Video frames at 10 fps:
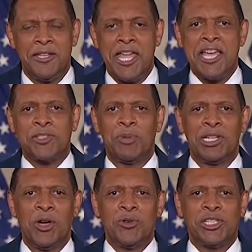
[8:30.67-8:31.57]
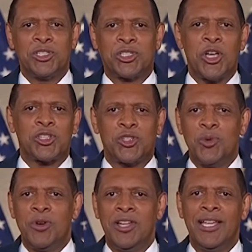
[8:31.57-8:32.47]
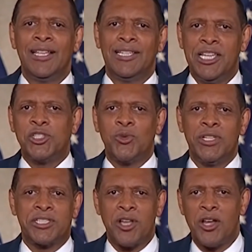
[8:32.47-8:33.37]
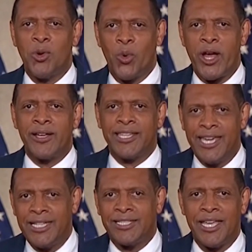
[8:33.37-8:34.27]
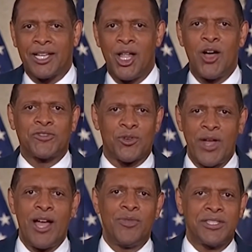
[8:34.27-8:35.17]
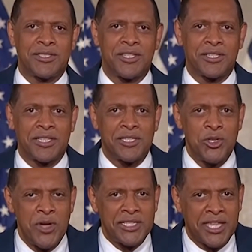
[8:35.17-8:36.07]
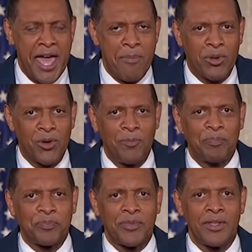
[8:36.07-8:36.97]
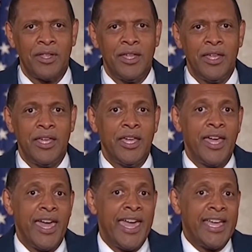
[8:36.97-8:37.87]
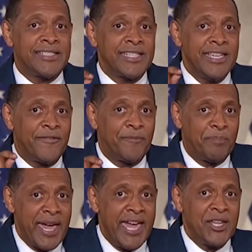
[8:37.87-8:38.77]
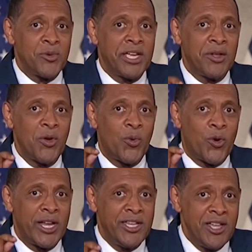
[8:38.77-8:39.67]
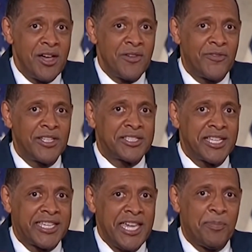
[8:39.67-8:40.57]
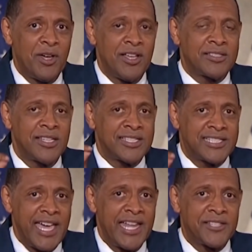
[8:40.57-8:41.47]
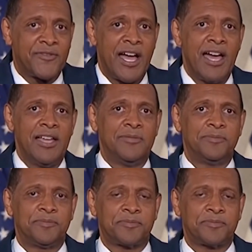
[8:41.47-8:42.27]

Nancy Pelosi and Chuck Schumer literally started wearing kente cloths around the, the, the U.S. Capitol as if pandering were enough to keep us satisfied.